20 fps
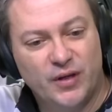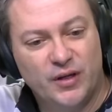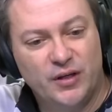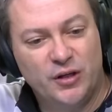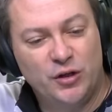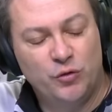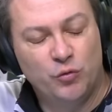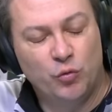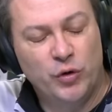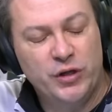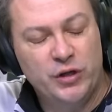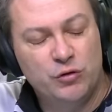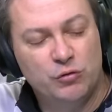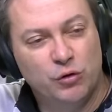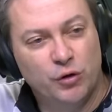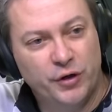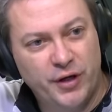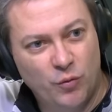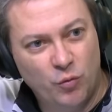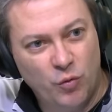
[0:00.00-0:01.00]

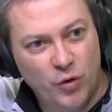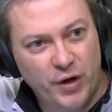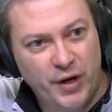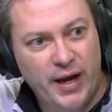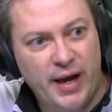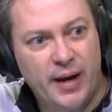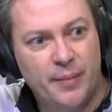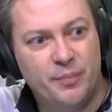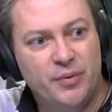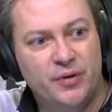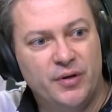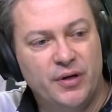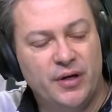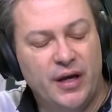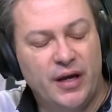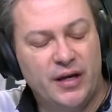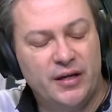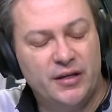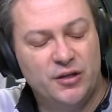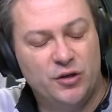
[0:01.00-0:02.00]
what happened
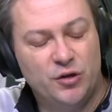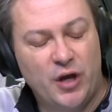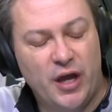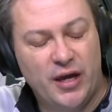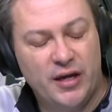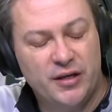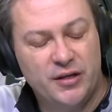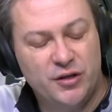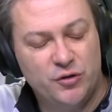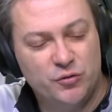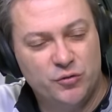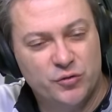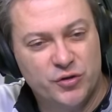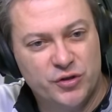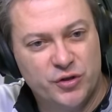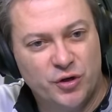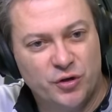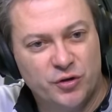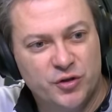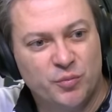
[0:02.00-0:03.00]
and you
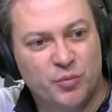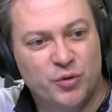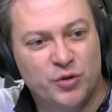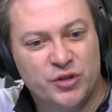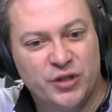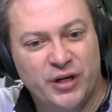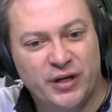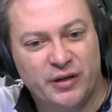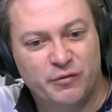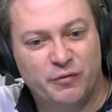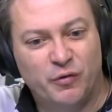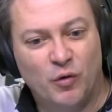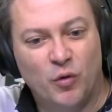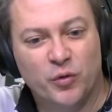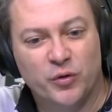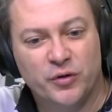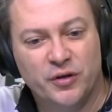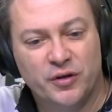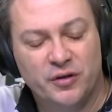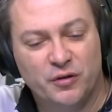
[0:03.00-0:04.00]
start to project
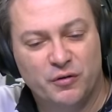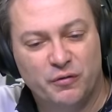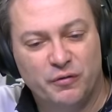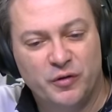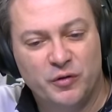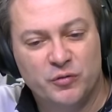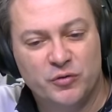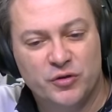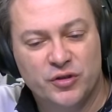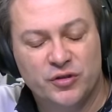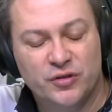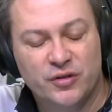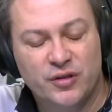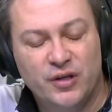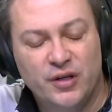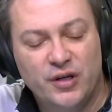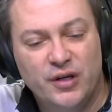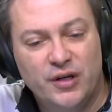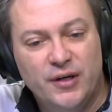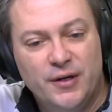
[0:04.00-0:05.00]
forward into the future,
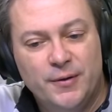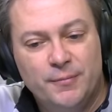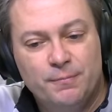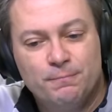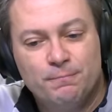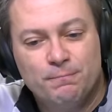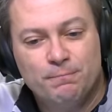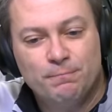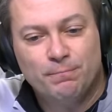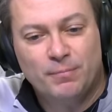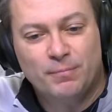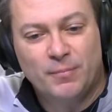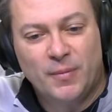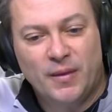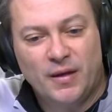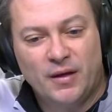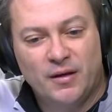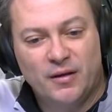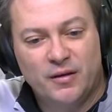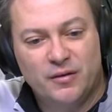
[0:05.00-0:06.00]

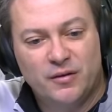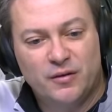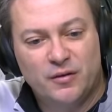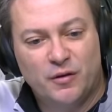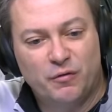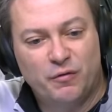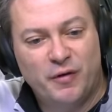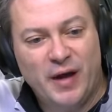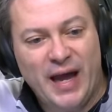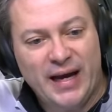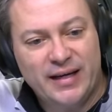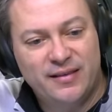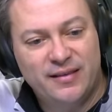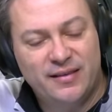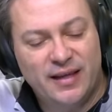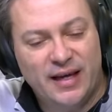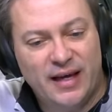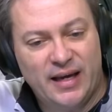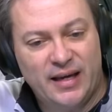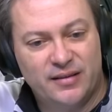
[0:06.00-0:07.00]
the fact
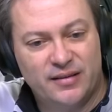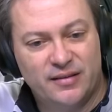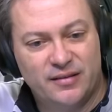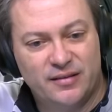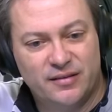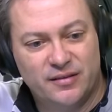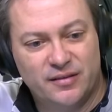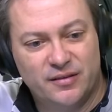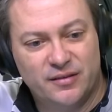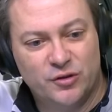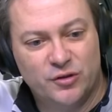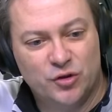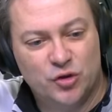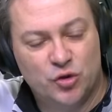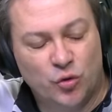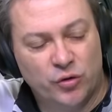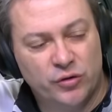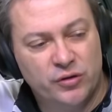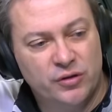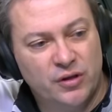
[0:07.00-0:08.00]
that
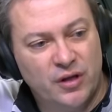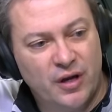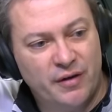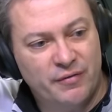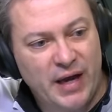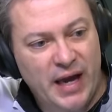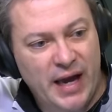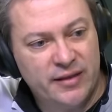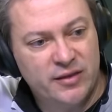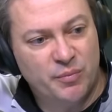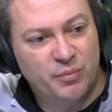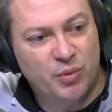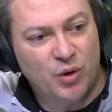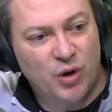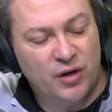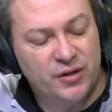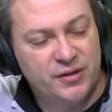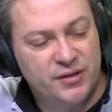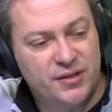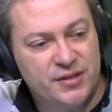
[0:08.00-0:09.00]
Jordan Love had the
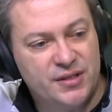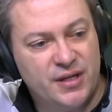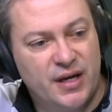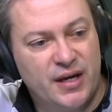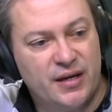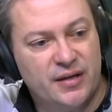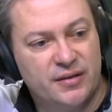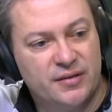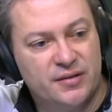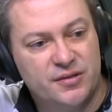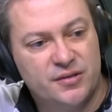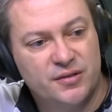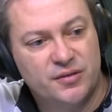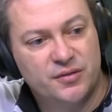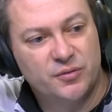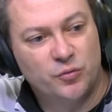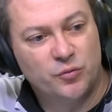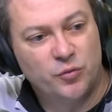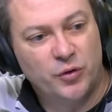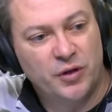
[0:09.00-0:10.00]
ball in his hands
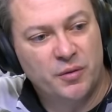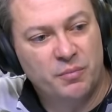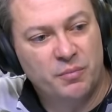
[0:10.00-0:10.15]
with